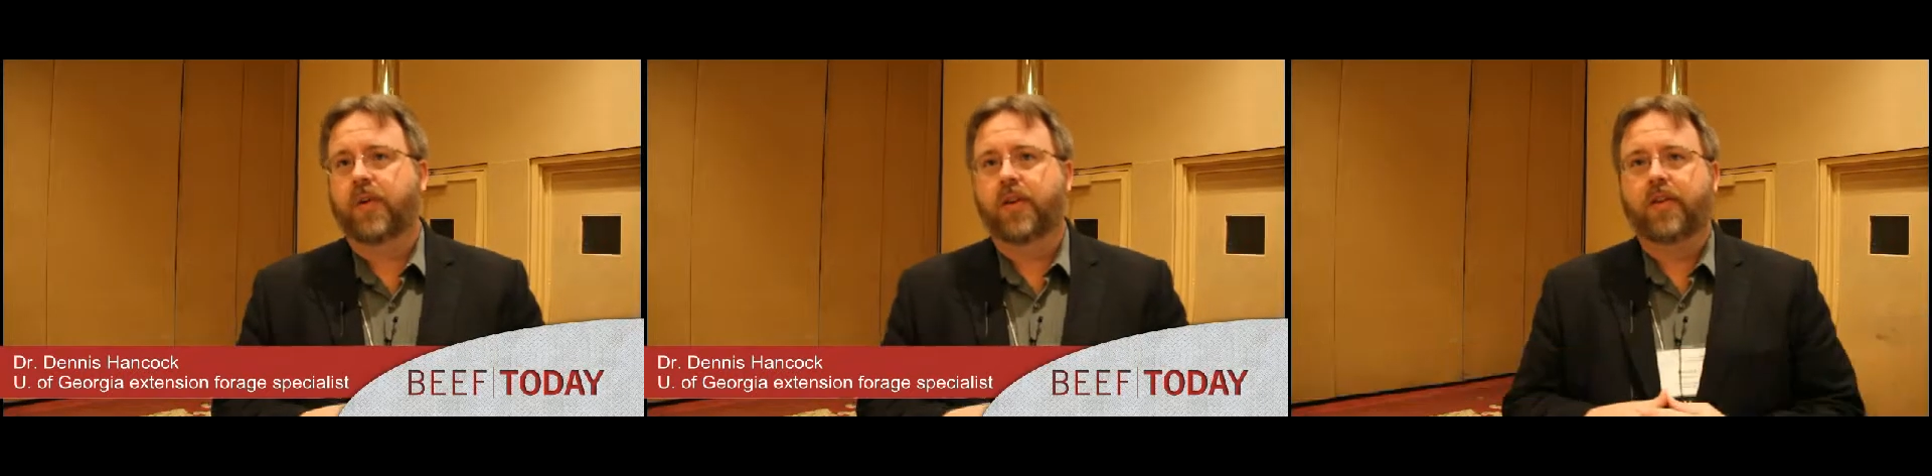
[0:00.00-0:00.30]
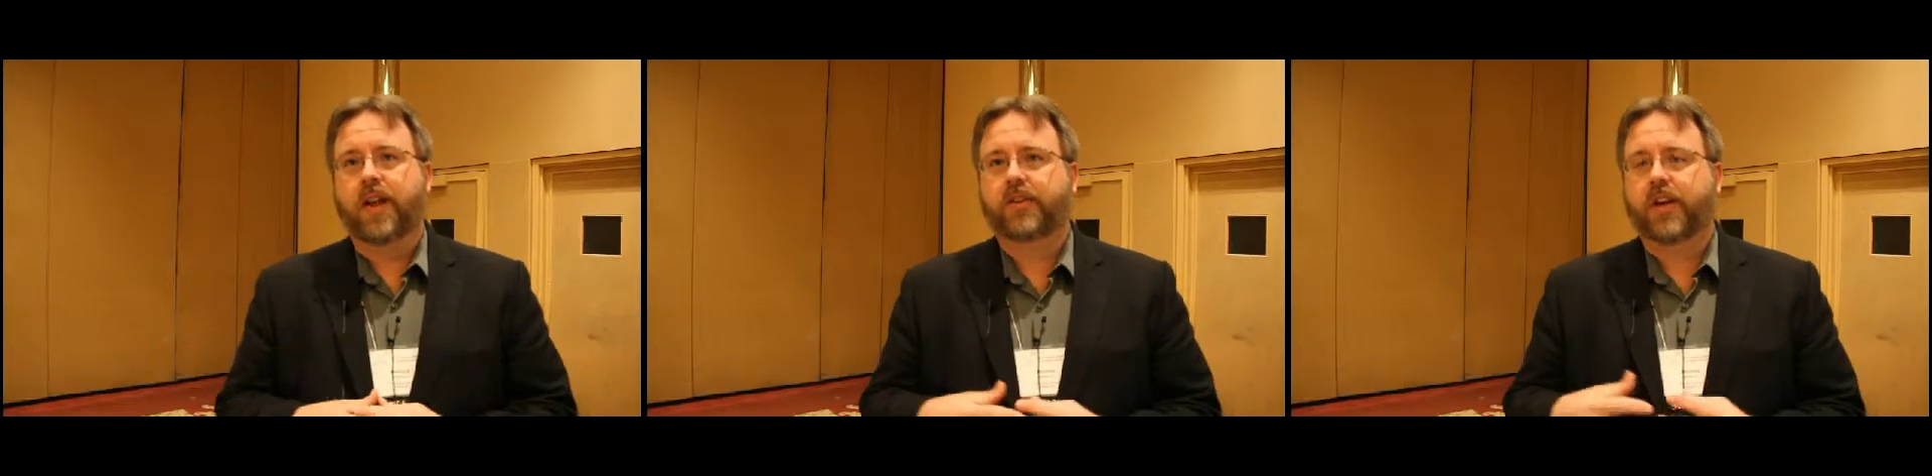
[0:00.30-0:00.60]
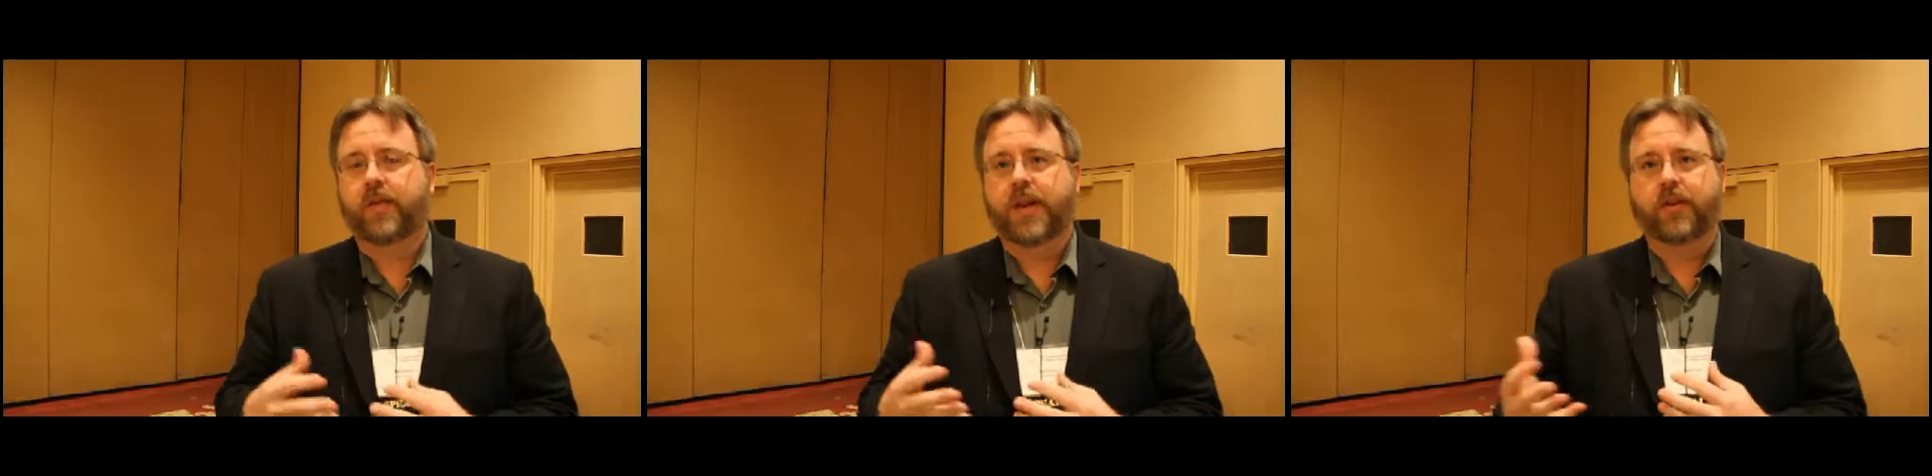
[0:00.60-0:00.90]
whether that's
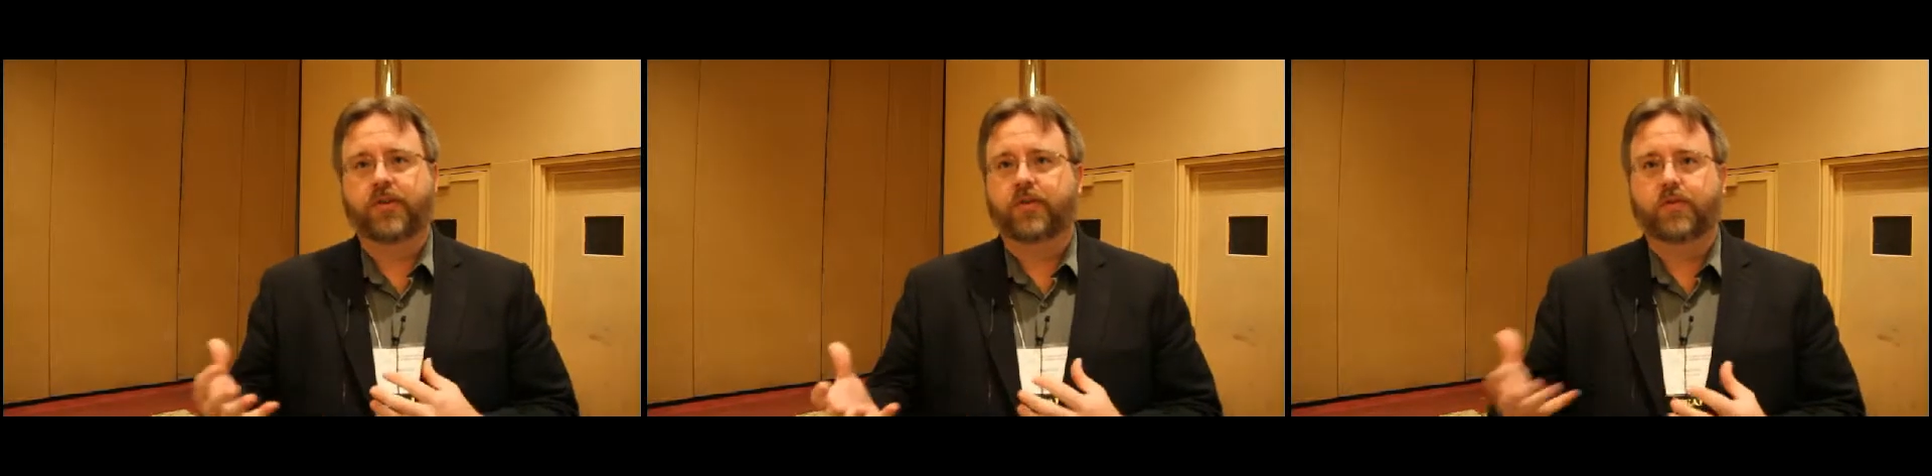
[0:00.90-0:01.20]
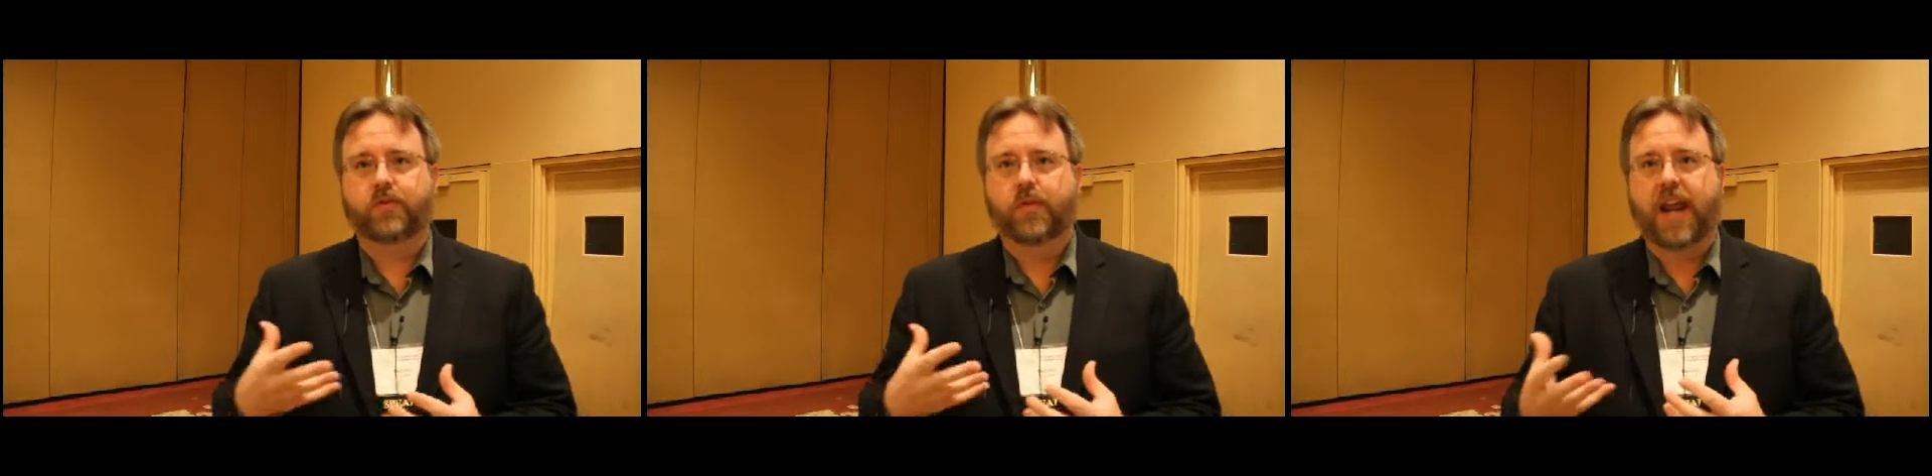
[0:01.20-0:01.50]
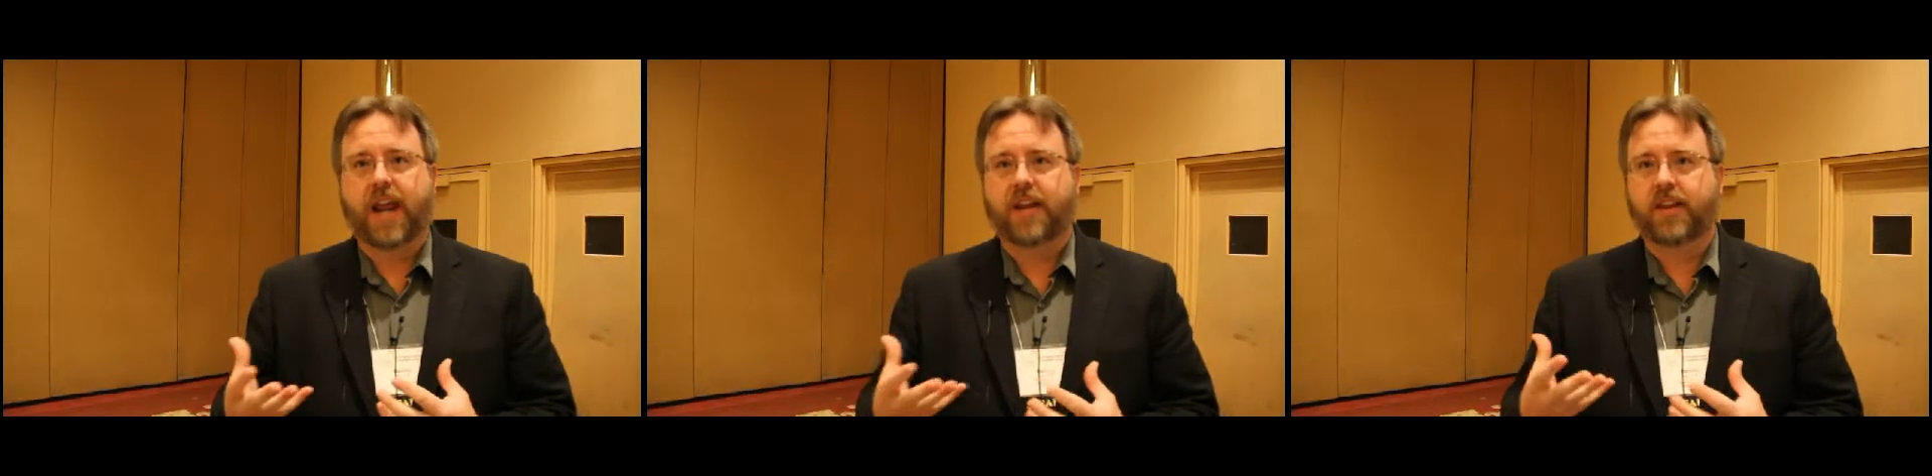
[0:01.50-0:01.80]
come in on some
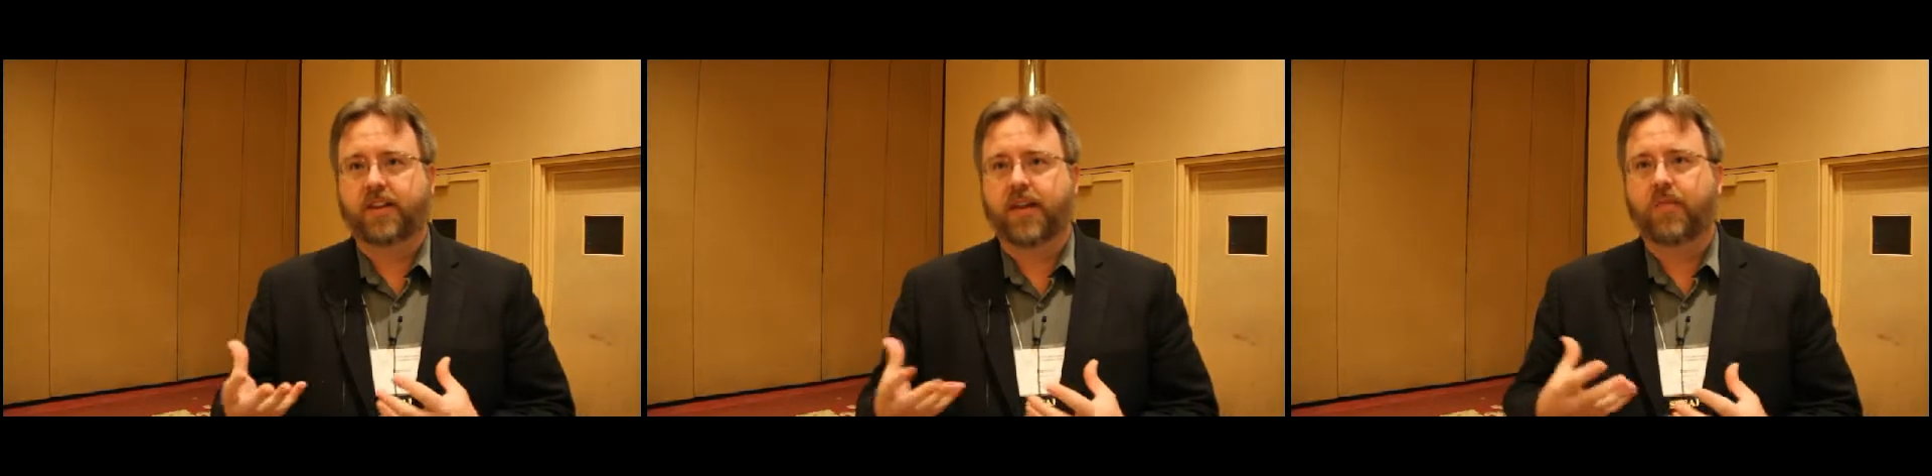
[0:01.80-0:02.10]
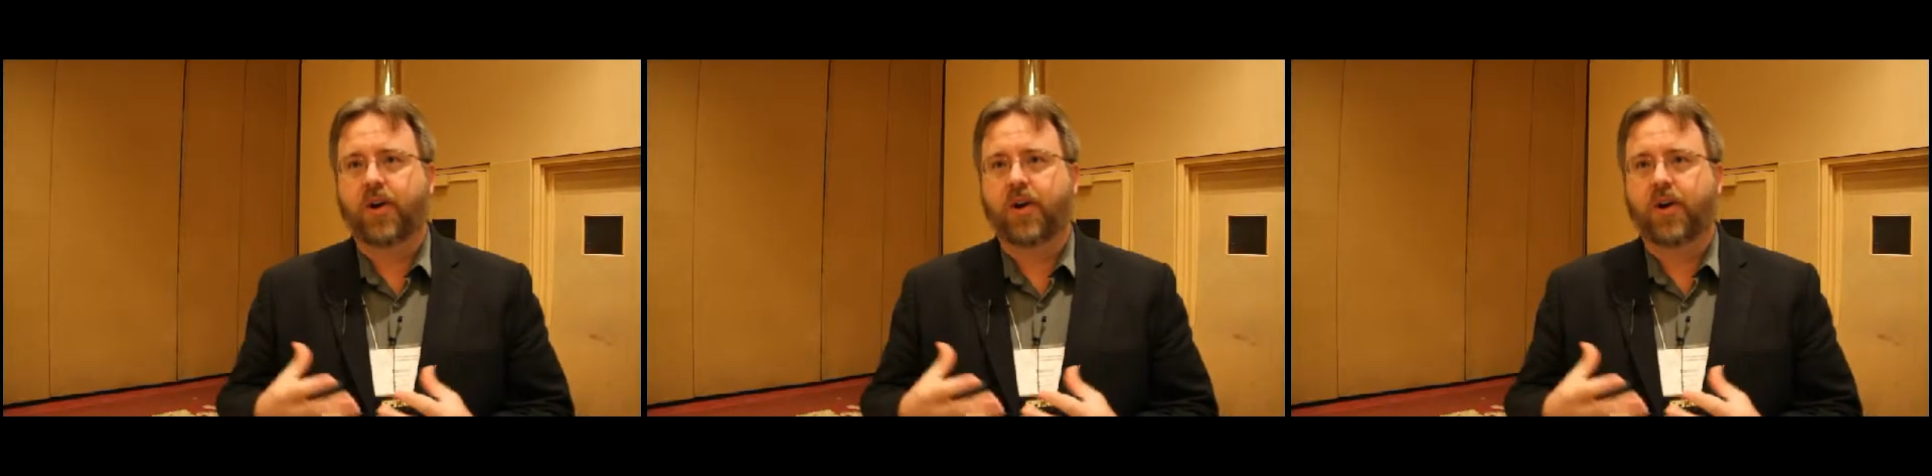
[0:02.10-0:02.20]
hay that they